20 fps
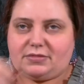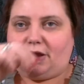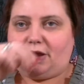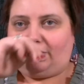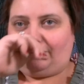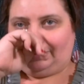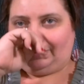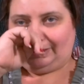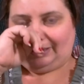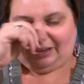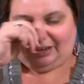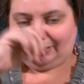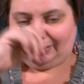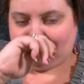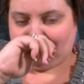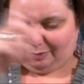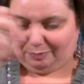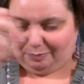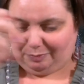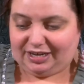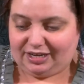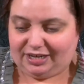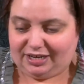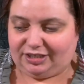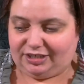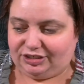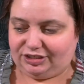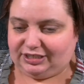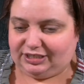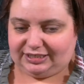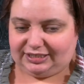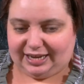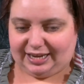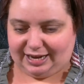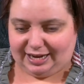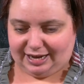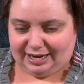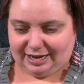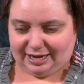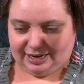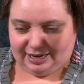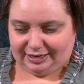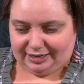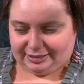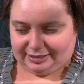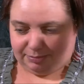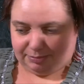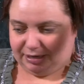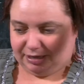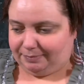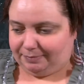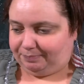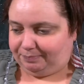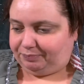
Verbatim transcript: Hopefully y'all can hear me and understand me.